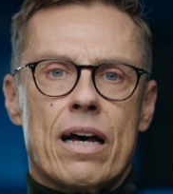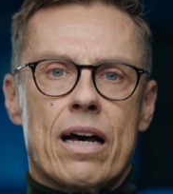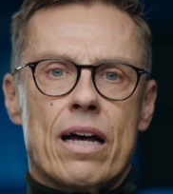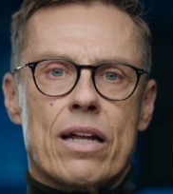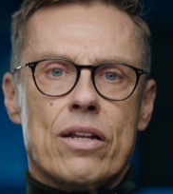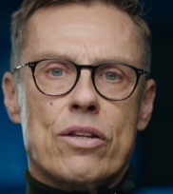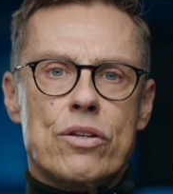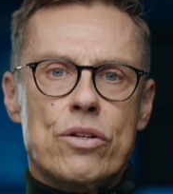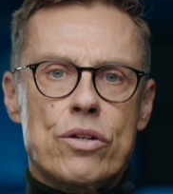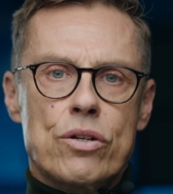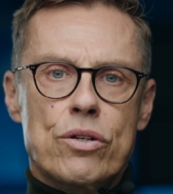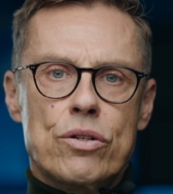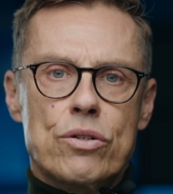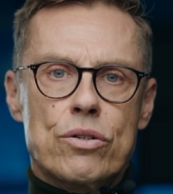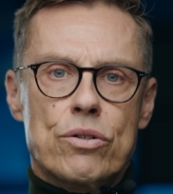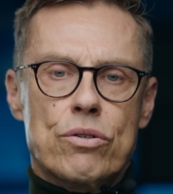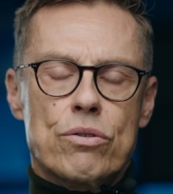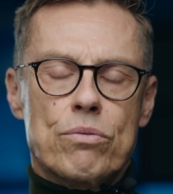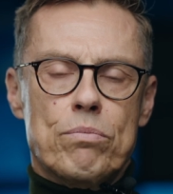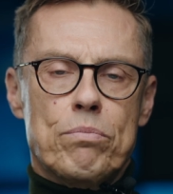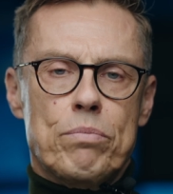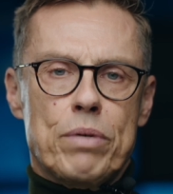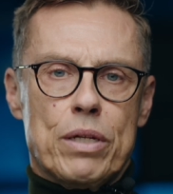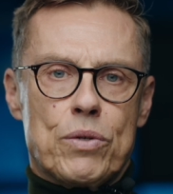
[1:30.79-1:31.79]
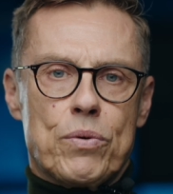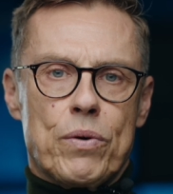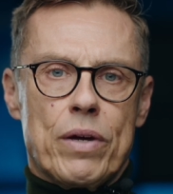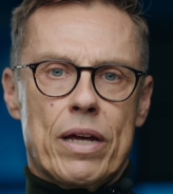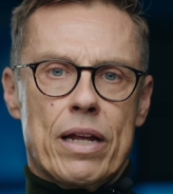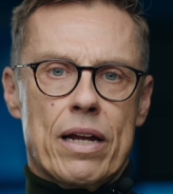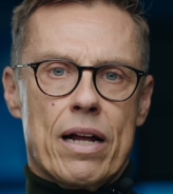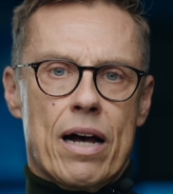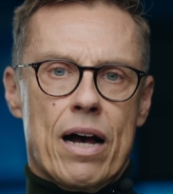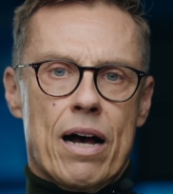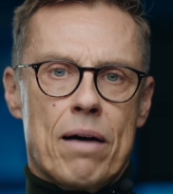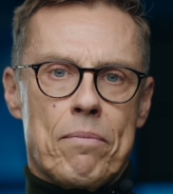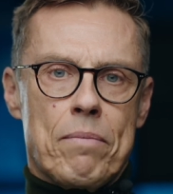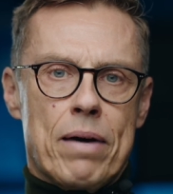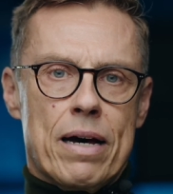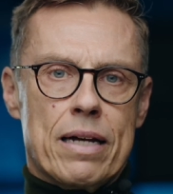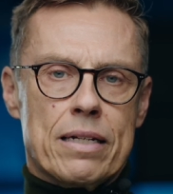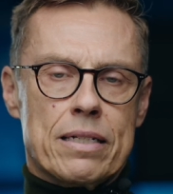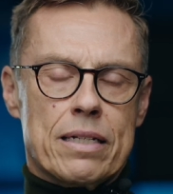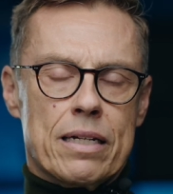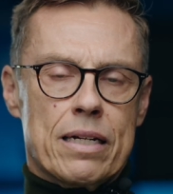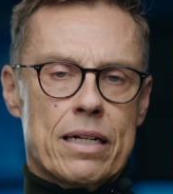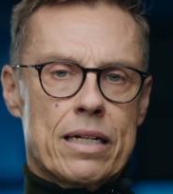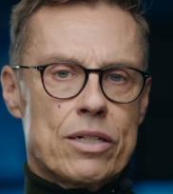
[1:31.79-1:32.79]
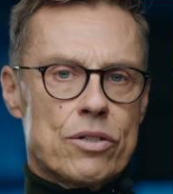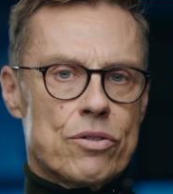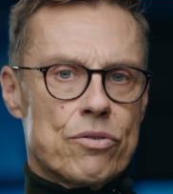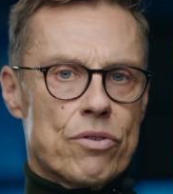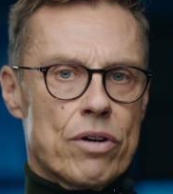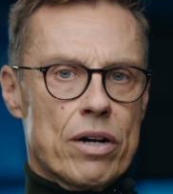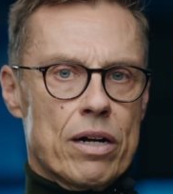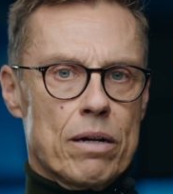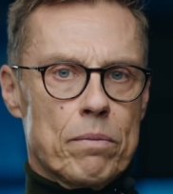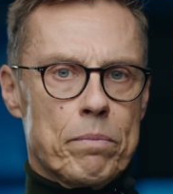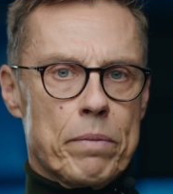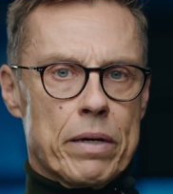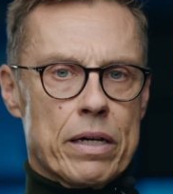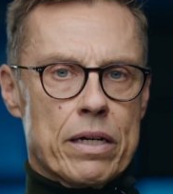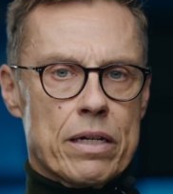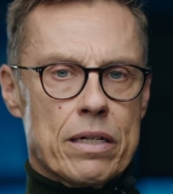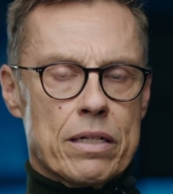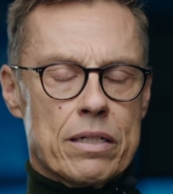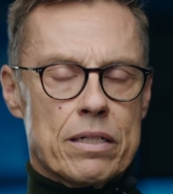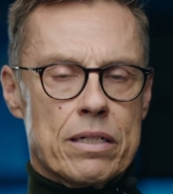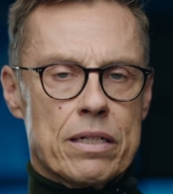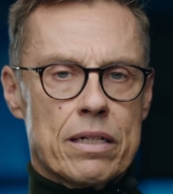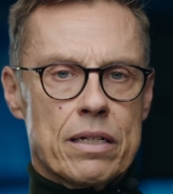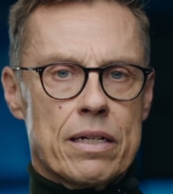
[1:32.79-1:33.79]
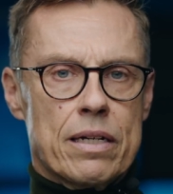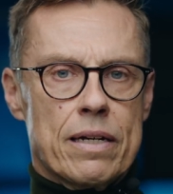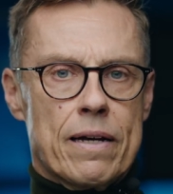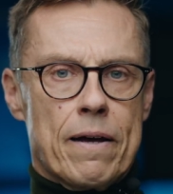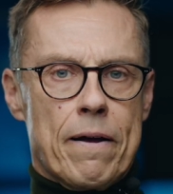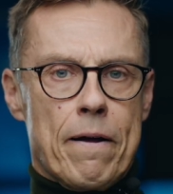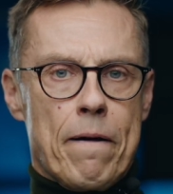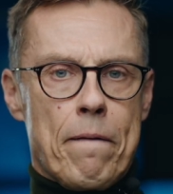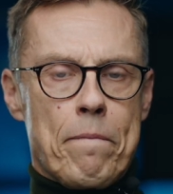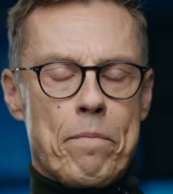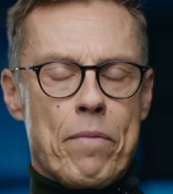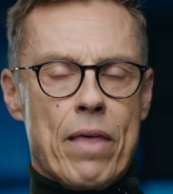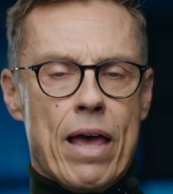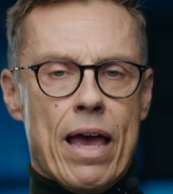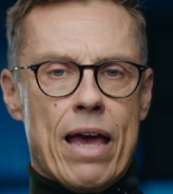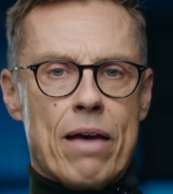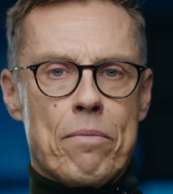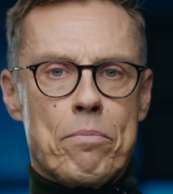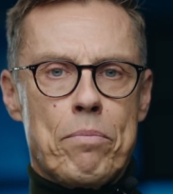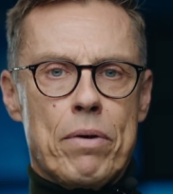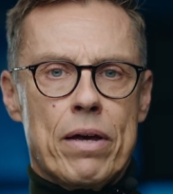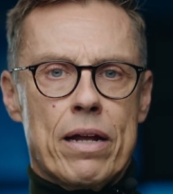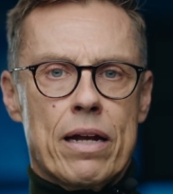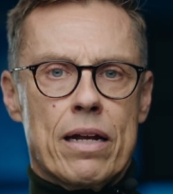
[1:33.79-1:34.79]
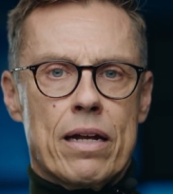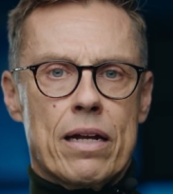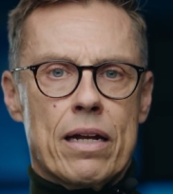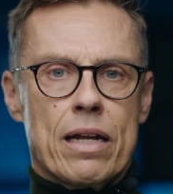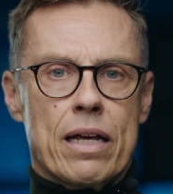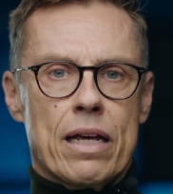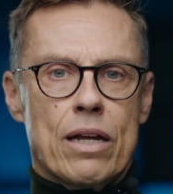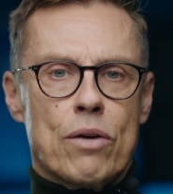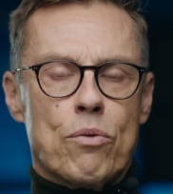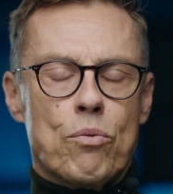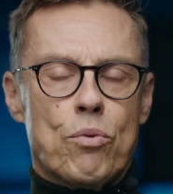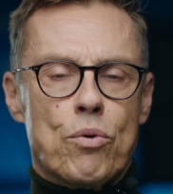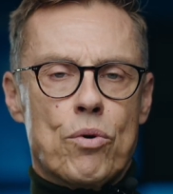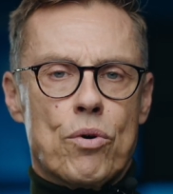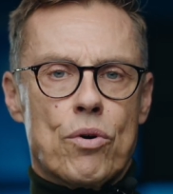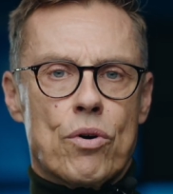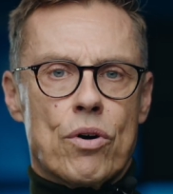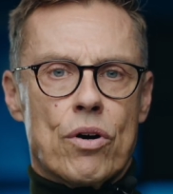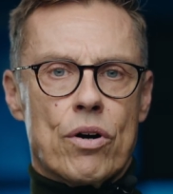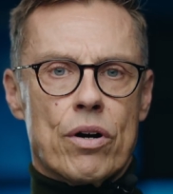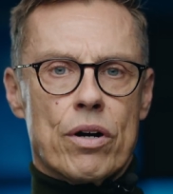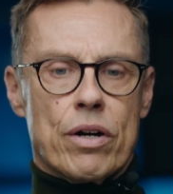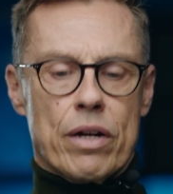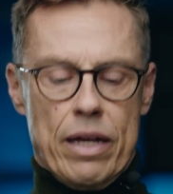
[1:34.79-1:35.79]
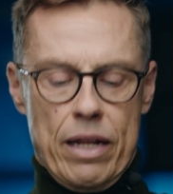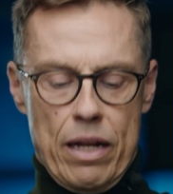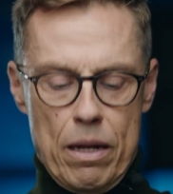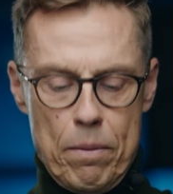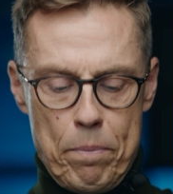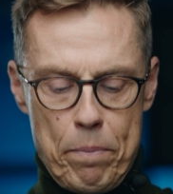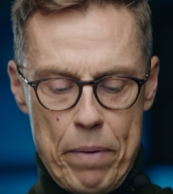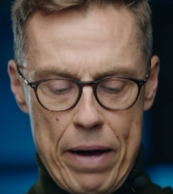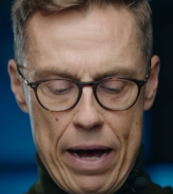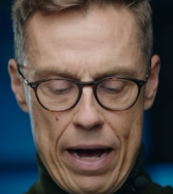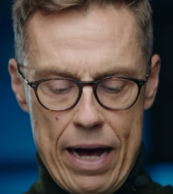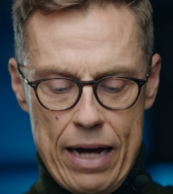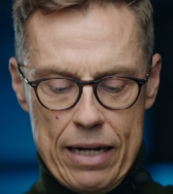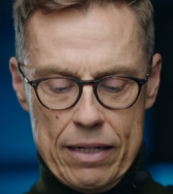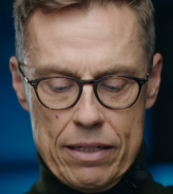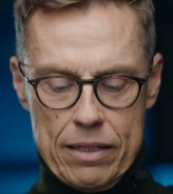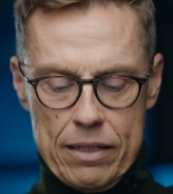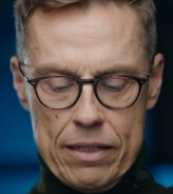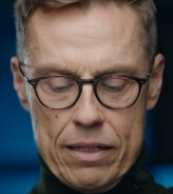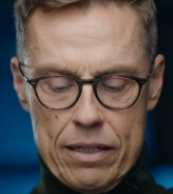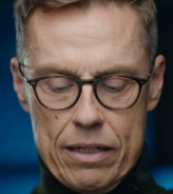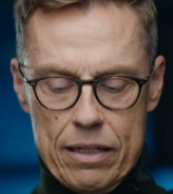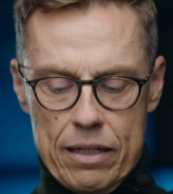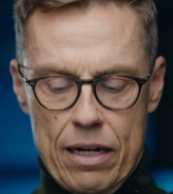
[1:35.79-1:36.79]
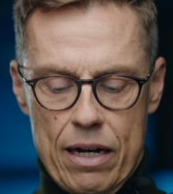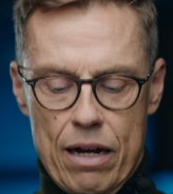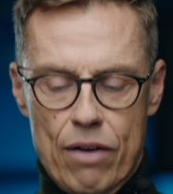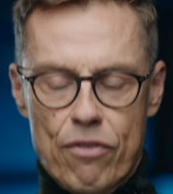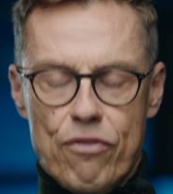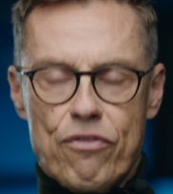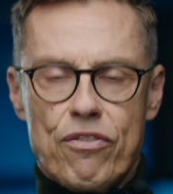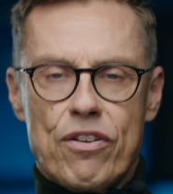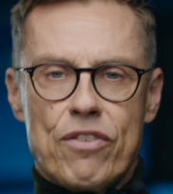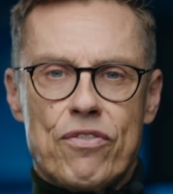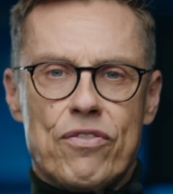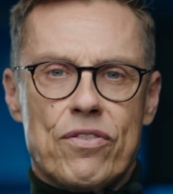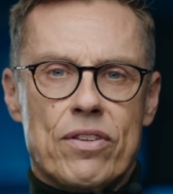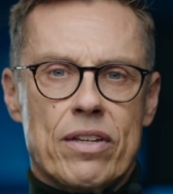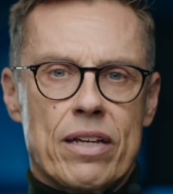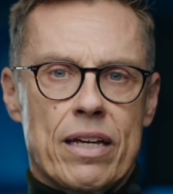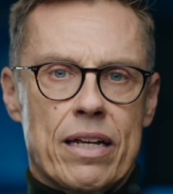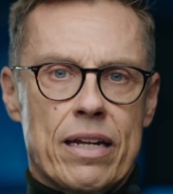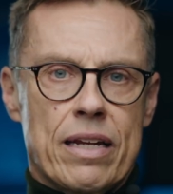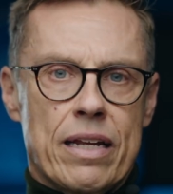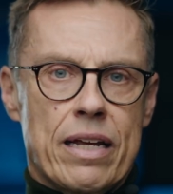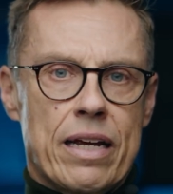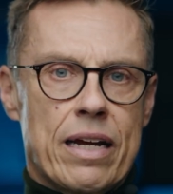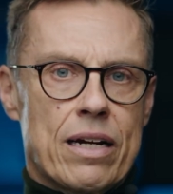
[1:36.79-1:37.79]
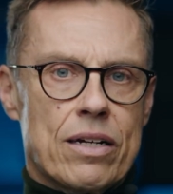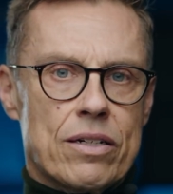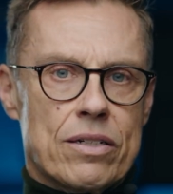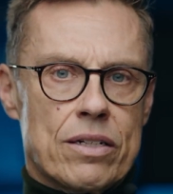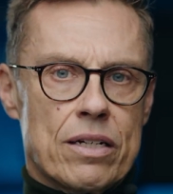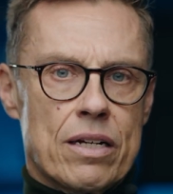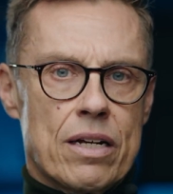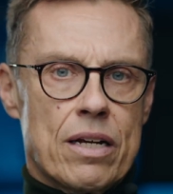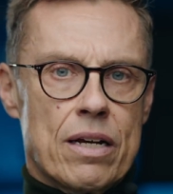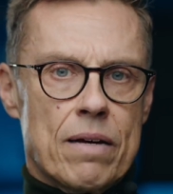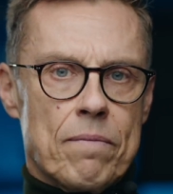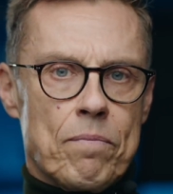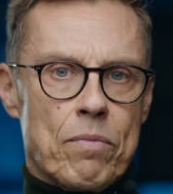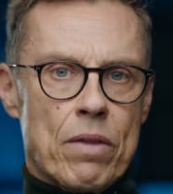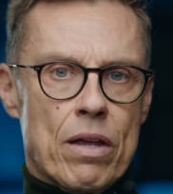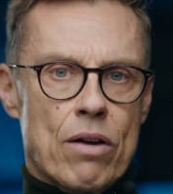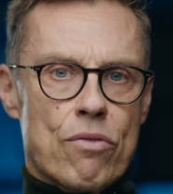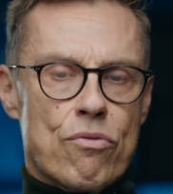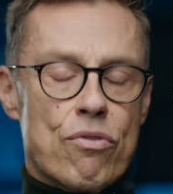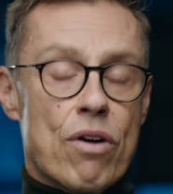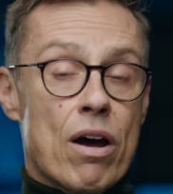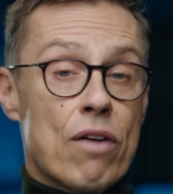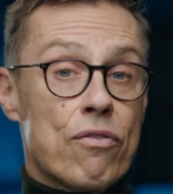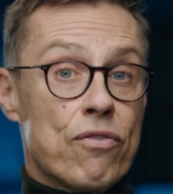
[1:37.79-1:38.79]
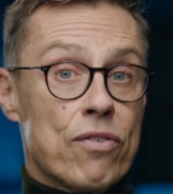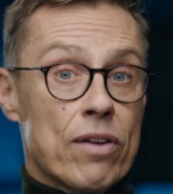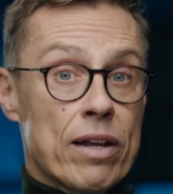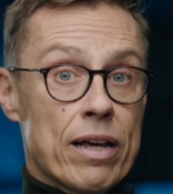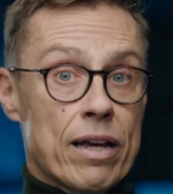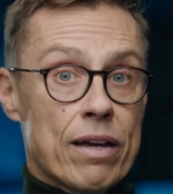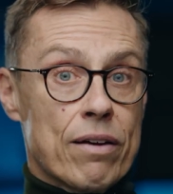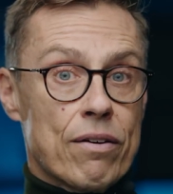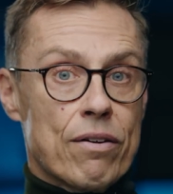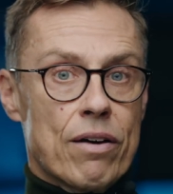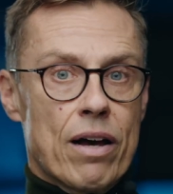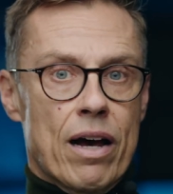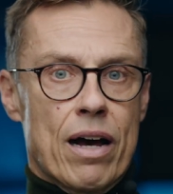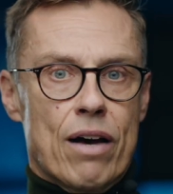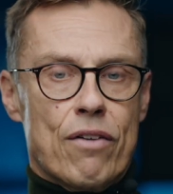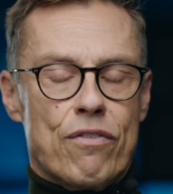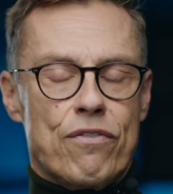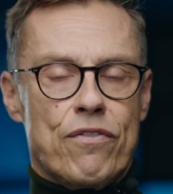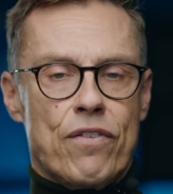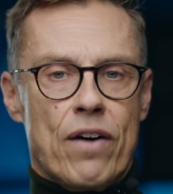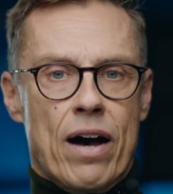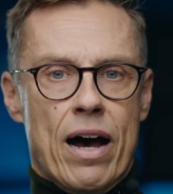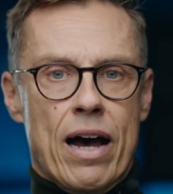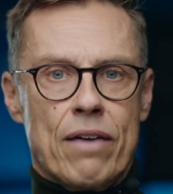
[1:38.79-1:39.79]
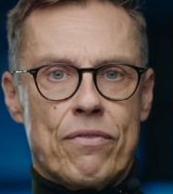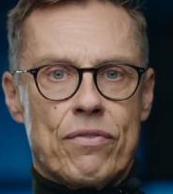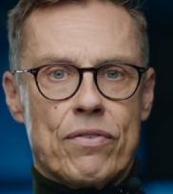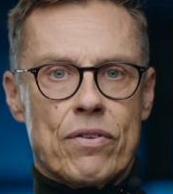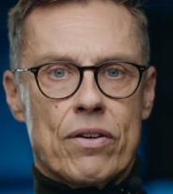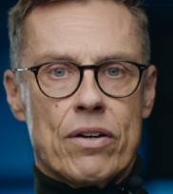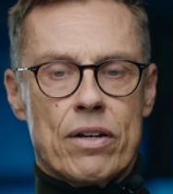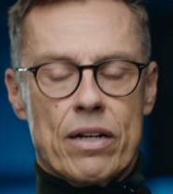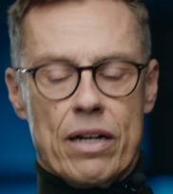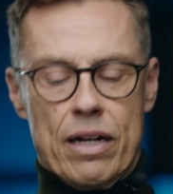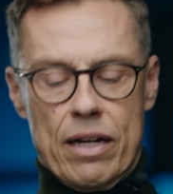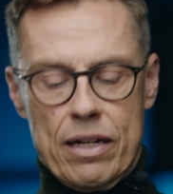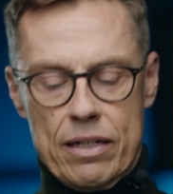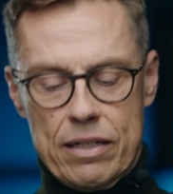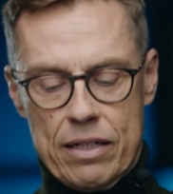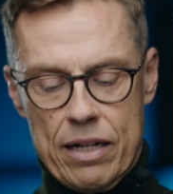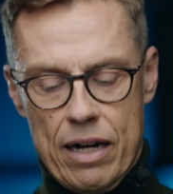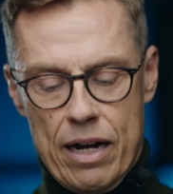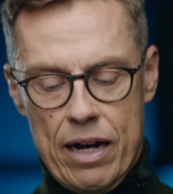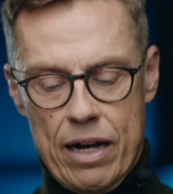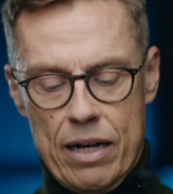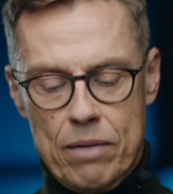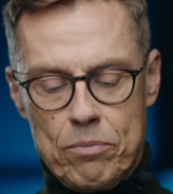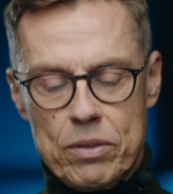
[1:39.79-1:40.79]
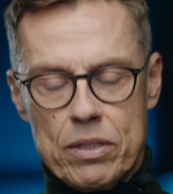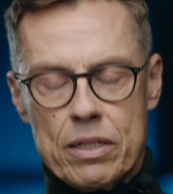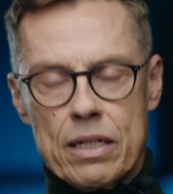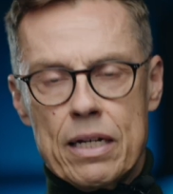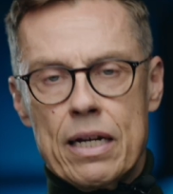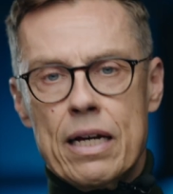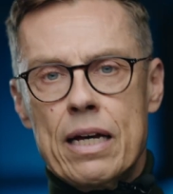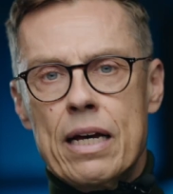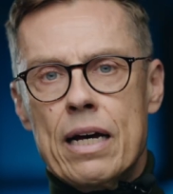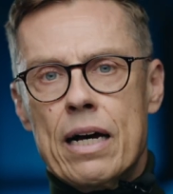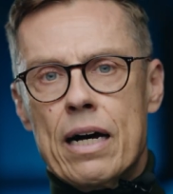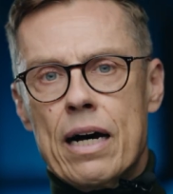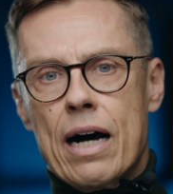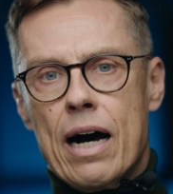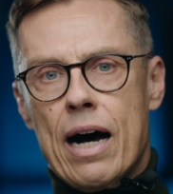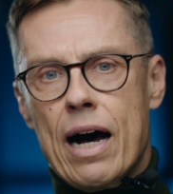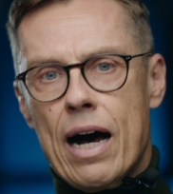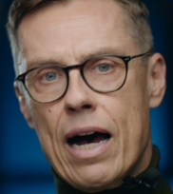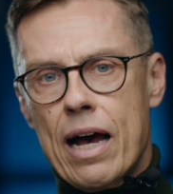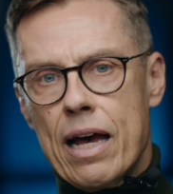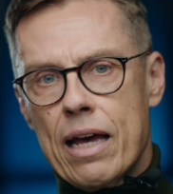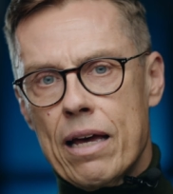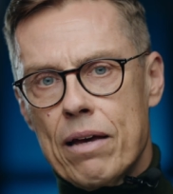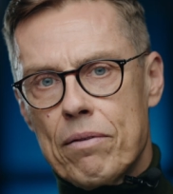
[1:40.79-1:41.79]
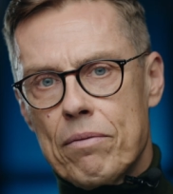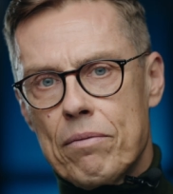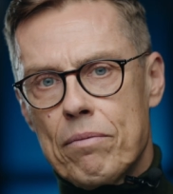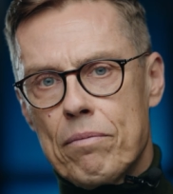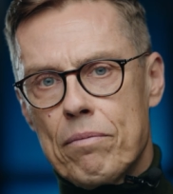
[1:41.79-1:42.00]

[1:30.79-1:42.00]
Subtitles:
new between Hamas and Israel, because they have been in war in the past 15 years, roughly 5 times. I,